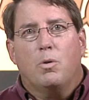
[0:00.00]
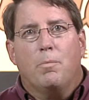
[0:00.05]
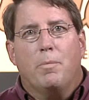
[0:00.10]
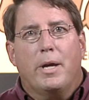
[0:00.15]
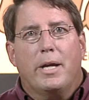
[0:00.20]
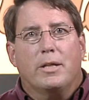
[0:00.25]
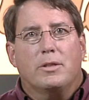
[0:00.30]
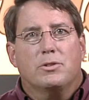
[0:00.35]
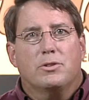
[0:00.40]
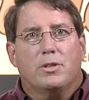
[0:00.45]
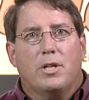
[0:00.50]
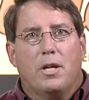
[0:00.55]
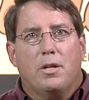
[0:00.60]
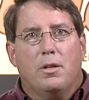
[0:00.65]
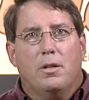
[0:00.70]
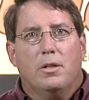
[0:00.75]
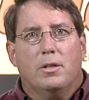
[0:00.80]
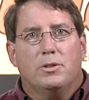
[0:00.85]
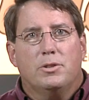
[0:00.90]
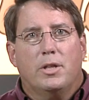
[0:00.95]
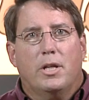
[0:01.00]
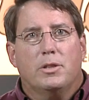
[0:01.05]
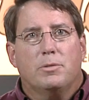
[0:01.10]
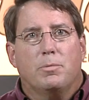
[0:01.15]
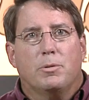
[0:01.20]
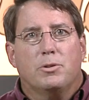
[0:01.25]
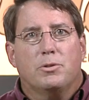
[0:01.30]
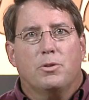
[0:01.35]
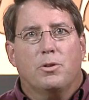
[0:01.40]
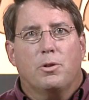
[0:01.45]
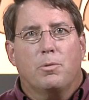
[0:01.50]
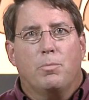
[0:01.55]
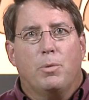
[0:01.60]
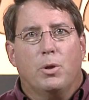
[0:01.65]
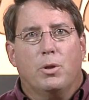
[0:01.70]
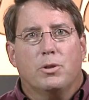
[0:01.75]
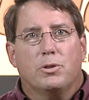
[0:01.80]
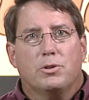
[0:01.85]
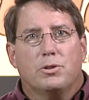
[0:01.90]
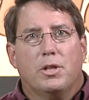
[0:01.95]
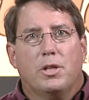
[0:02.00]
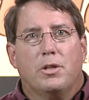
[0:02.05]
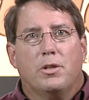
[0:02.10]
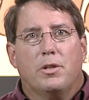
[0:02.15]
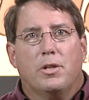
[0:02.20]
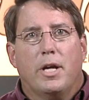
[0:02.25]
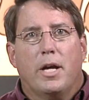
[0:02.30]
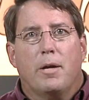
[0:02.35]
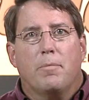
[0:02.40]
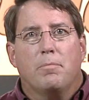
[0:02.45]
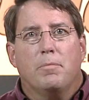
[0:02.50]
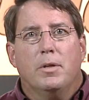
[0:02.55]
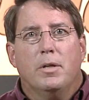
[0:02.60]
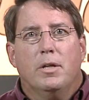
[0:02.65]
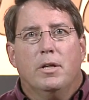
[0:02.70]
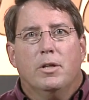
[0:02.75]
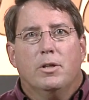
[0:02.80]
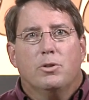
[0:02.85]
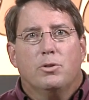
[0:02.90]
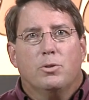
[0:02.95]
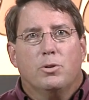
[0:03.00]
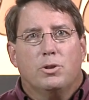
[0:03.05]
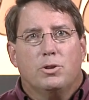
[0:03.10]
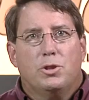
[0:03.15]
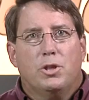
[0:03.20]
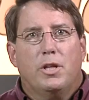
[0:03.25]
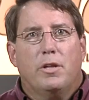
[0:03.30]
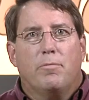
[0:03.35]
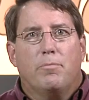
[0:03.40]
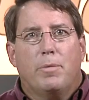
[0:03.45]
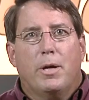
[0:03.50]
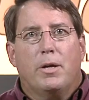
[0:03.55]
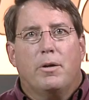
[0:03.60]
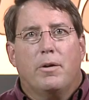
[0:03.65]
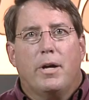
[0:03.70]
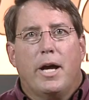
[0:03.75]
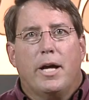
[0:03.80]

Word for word: will make subtle adjustments to their bullet seating depth to achieve better